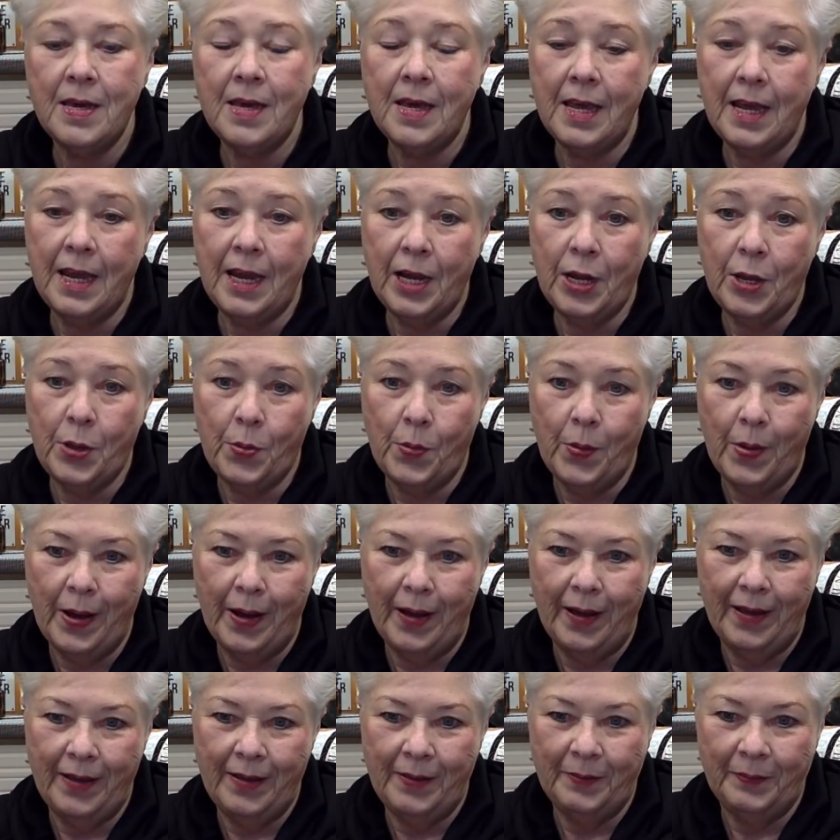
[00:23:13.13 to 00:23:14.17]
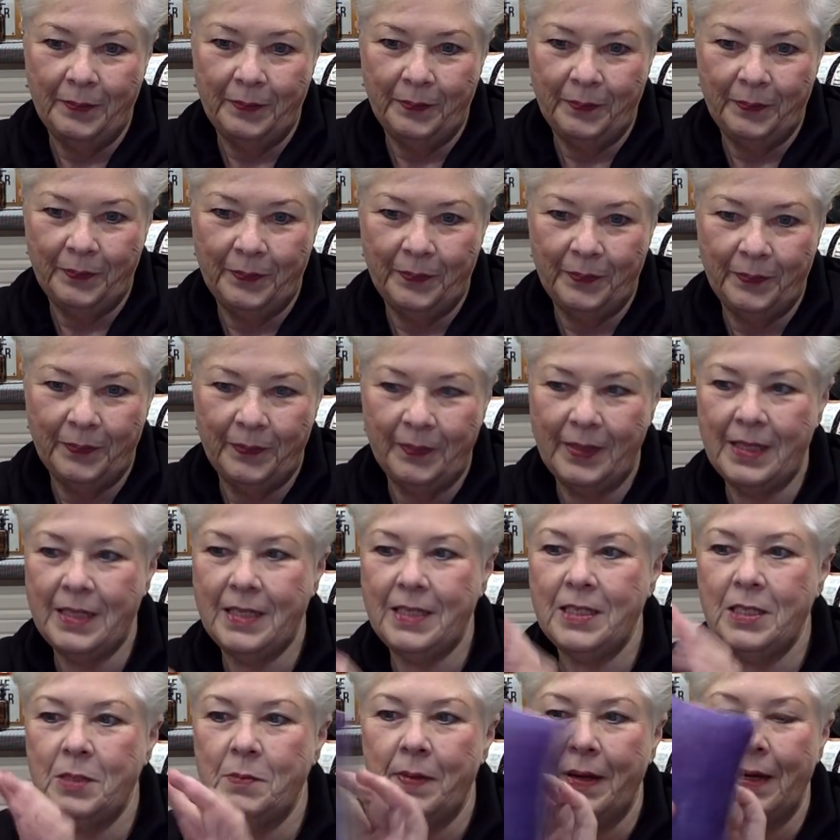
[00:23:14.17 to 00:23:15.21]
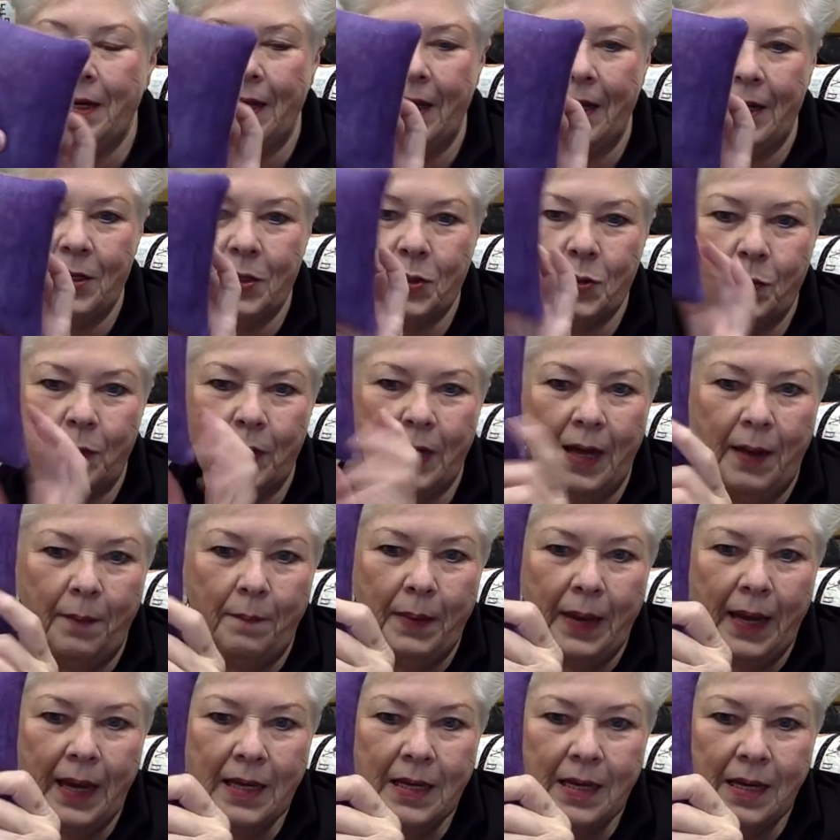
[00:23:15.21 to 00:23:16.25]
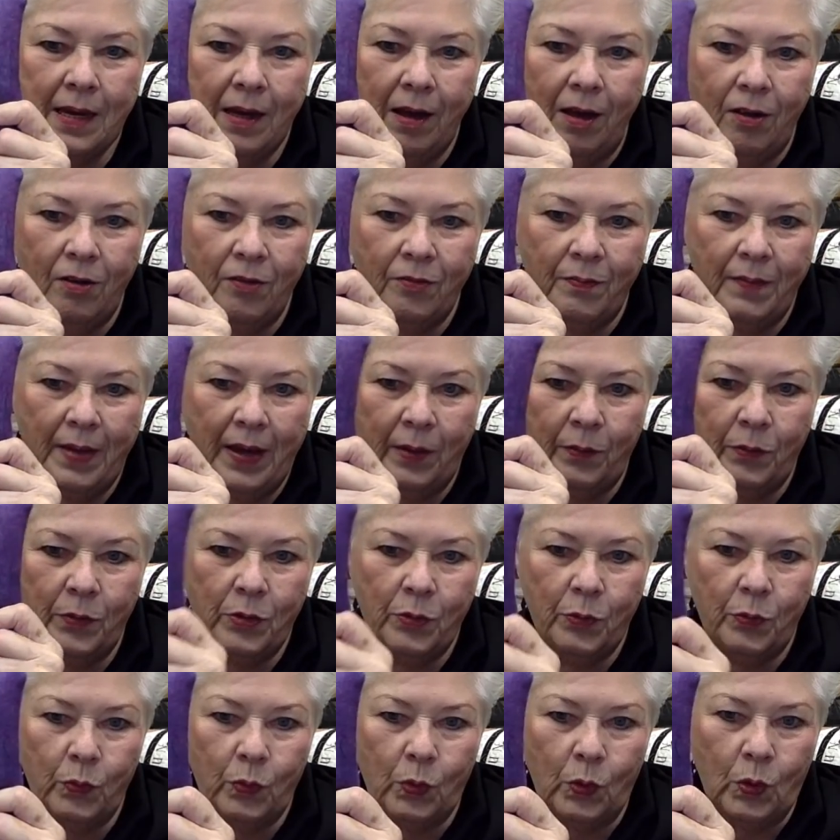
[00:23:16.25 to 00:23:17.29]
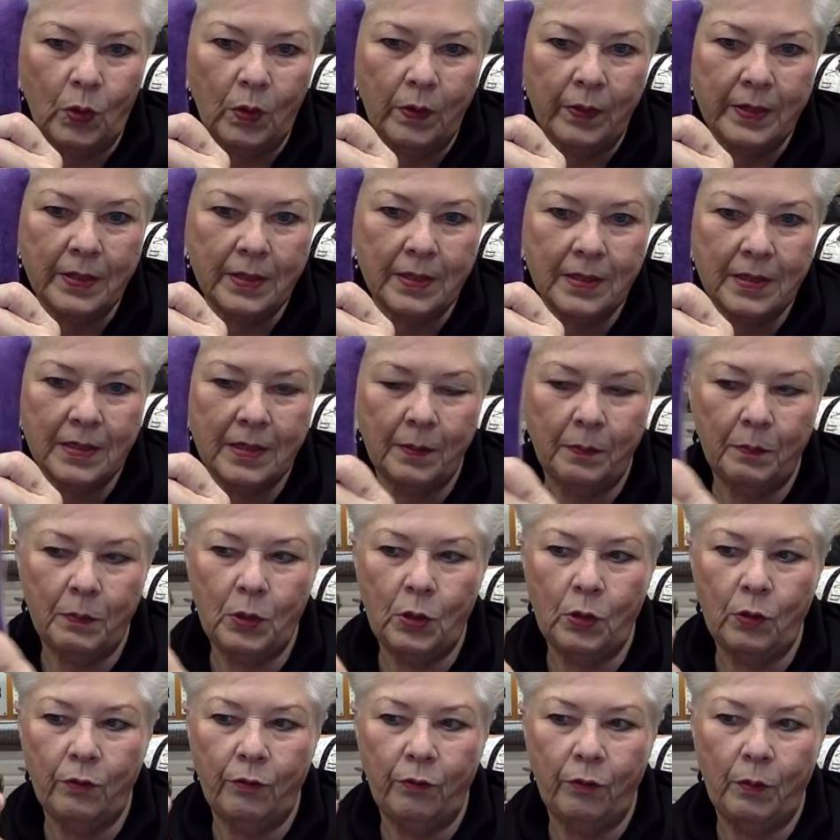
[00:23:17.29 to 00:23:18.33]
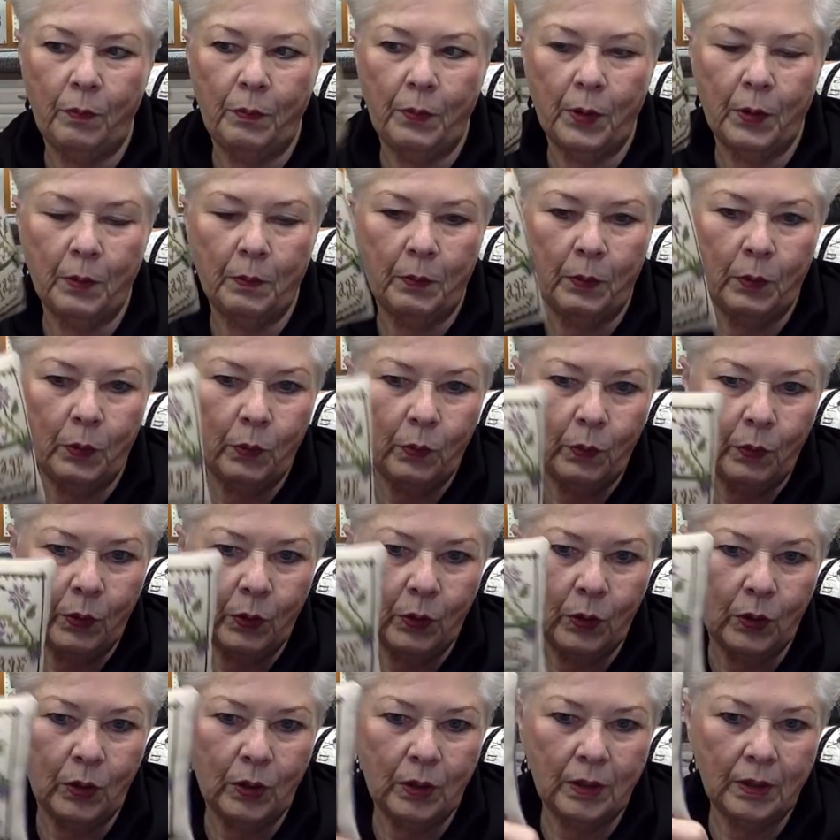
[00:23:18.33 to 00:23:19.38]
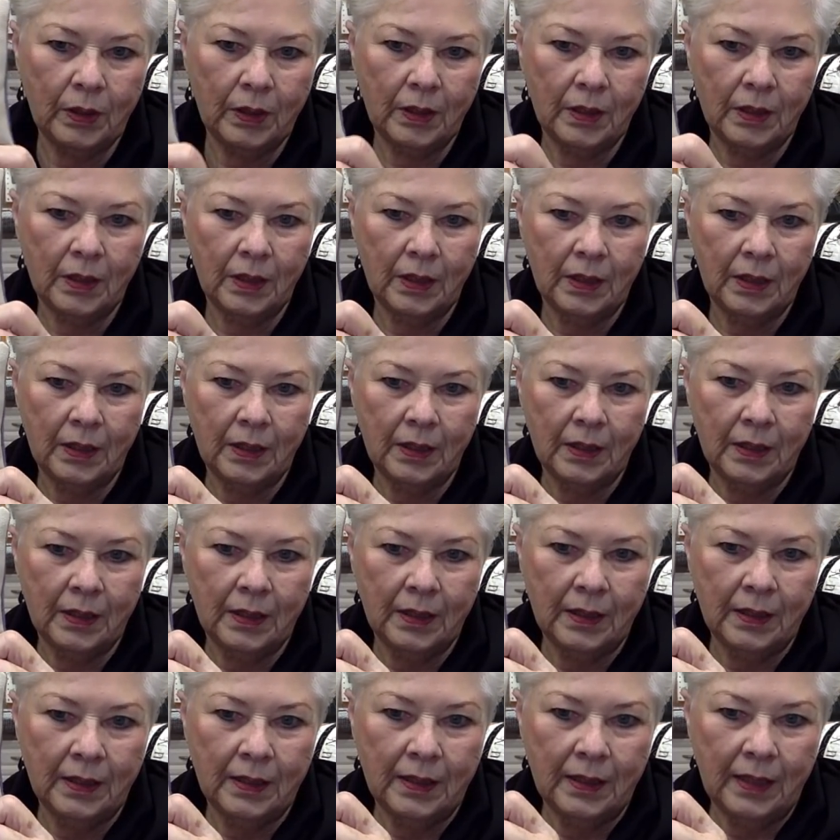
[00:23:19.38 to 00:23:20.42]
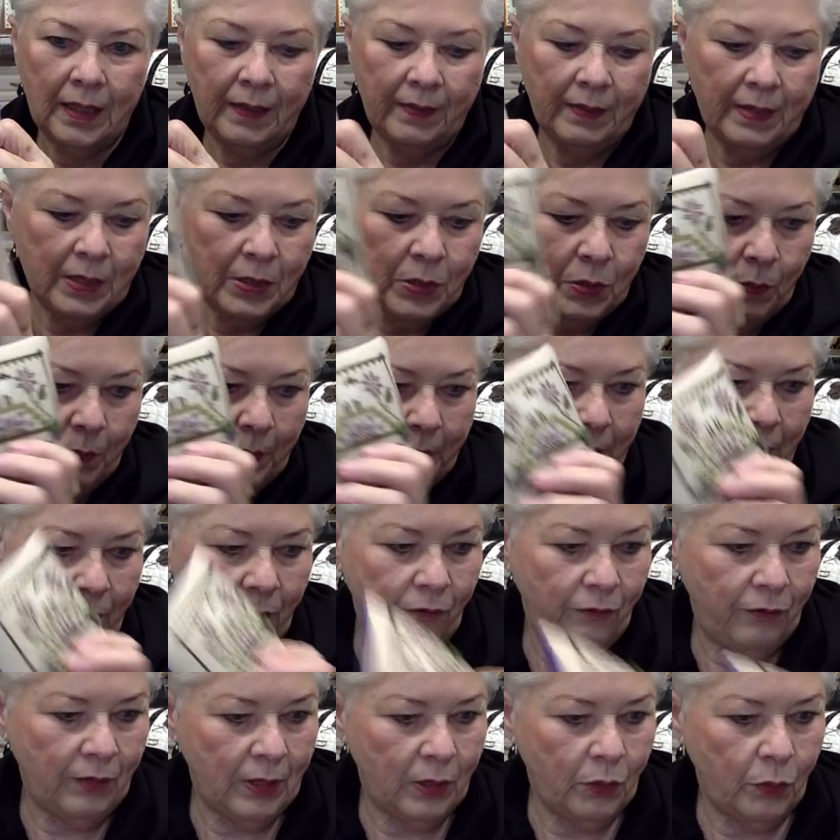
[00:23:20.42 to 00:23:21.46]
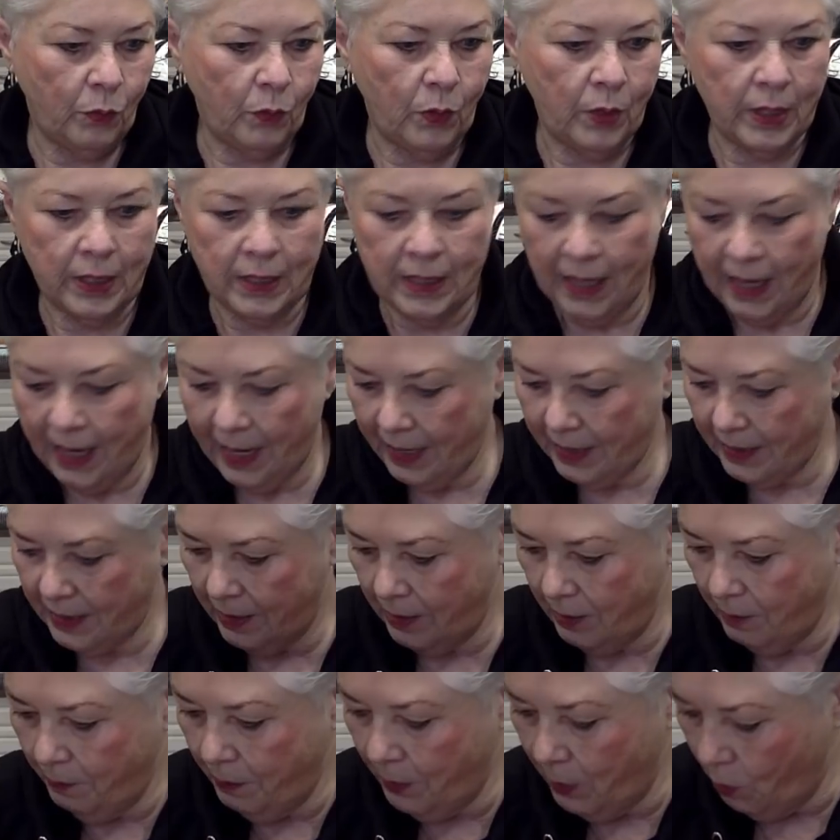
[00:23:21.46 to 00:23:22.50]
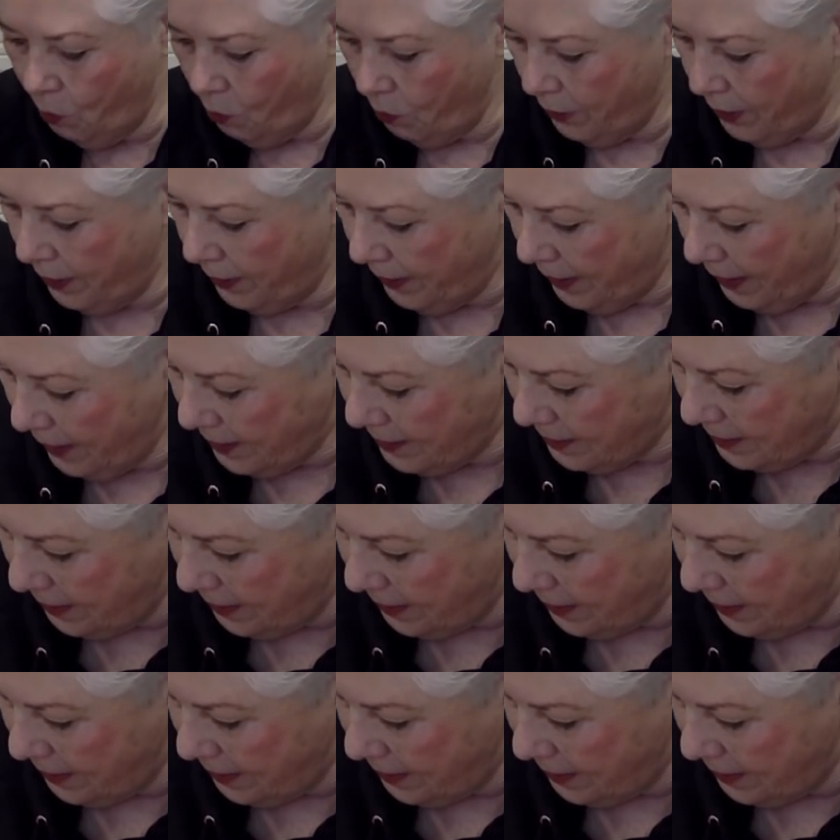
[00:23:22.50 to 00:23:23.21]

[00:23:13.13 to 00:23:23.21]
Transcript: Anyway, this is my latest one. I'm backing all of mine with wool. This is a beautiful purple wool. And this will be the 5th one to add to the bowl that's